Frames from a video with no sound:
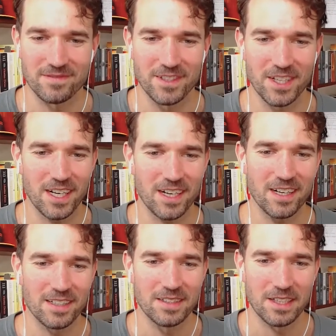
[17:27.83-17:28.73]
Yeah.
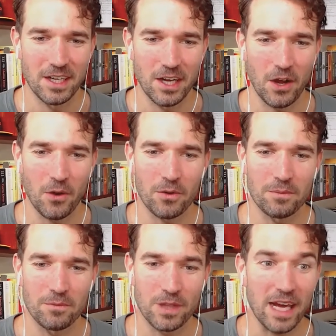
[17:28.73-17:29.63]

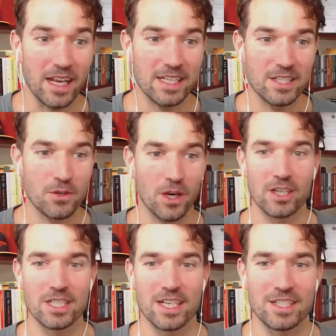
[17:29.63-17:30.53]
But that leads quite
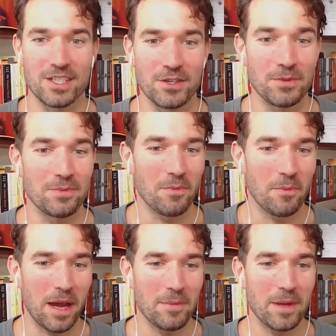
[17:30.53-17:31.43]
nicely into
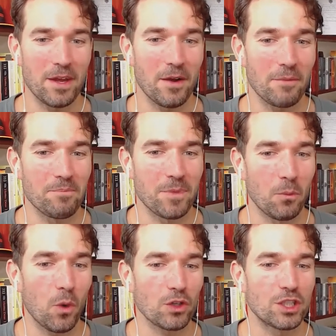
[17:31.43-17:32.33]
maybe
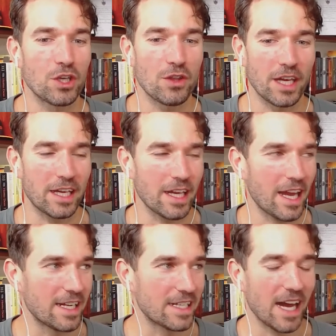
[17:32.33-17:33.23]
what do you think
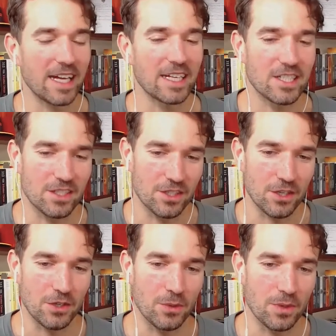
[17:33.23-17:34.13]
it takes
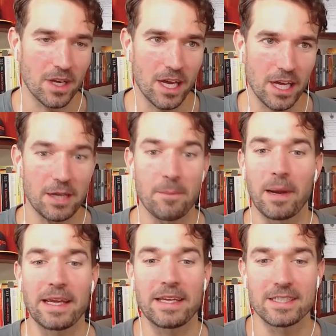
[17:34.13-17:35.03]
to
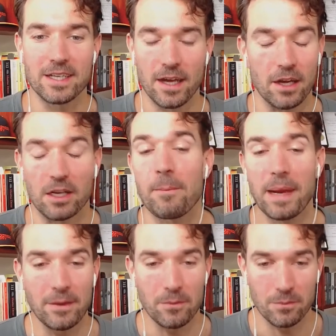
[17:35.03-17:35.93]
compete
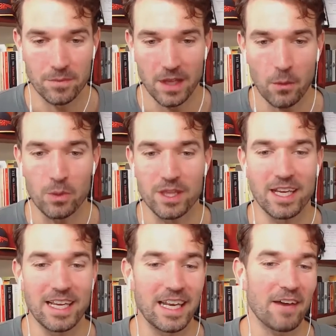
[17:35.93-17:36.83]
with the
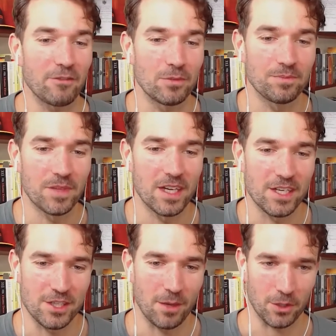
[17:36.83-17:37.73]
elite level?
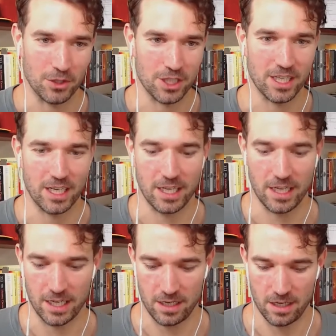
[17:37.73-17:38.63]
So I'm not just
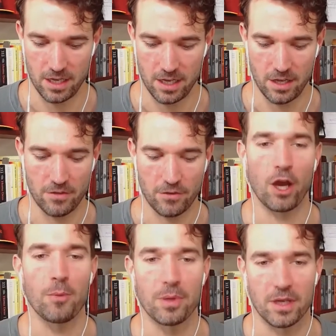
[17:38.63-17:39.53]
thinking you've got the
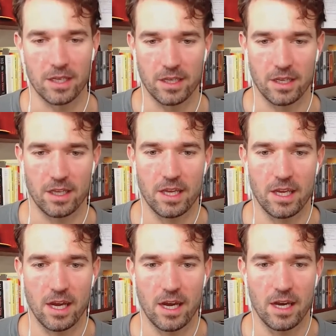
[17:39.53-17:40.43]
open and
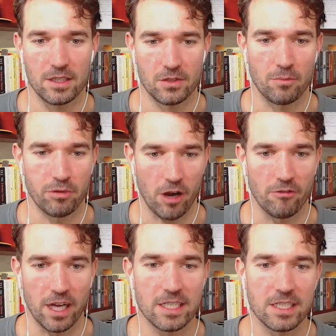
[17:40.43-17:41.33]
the sort of pro
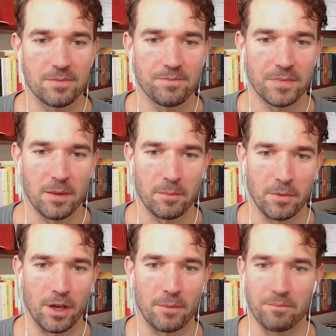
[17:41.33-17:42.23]
race,
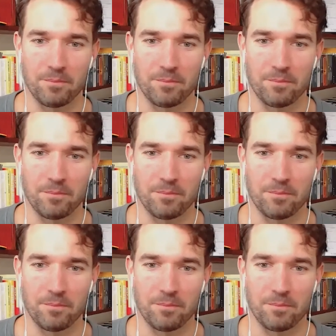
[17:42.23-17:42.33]
but